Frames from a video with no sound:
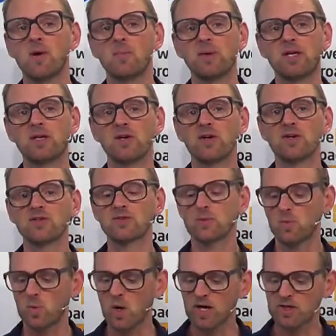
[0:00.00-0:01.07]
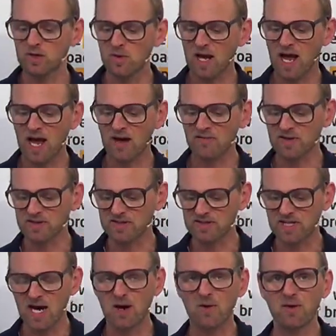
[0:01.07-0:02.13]
Because what you will have in a
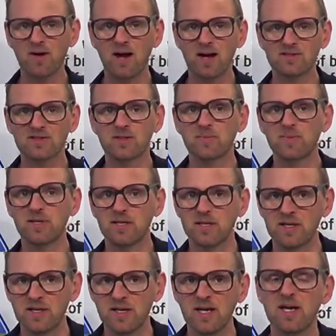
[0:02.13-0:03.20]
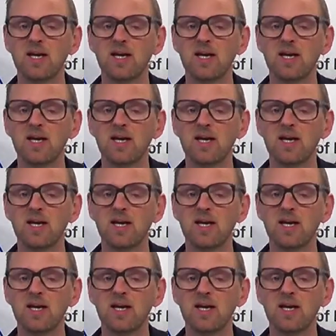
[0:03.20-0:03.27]
SKAARHOJ RCP